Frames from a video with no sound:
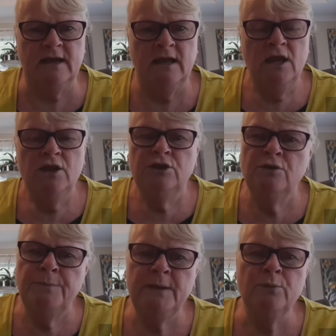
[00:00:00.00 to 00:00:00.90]
that.
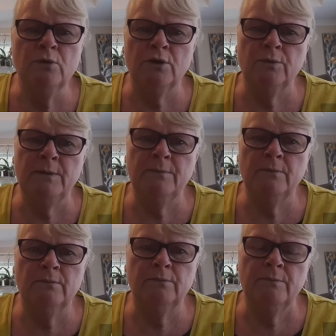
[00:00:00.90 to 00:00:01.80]
You people got to
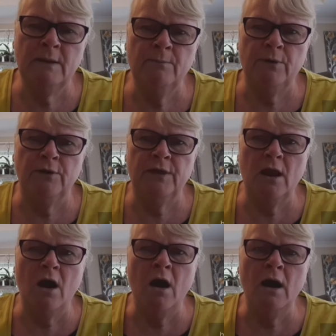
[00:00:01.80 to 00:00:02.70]
rem- remember
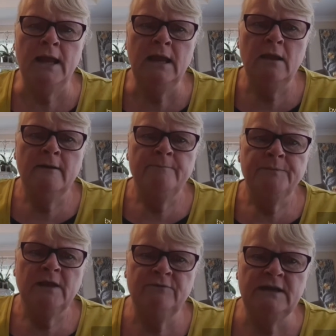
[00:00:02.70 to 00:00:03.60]
that I
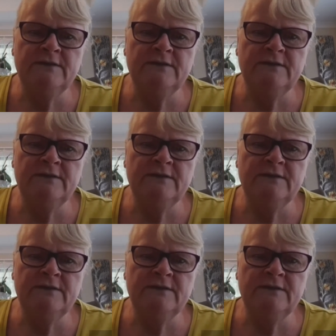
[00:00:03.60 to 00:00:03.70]
have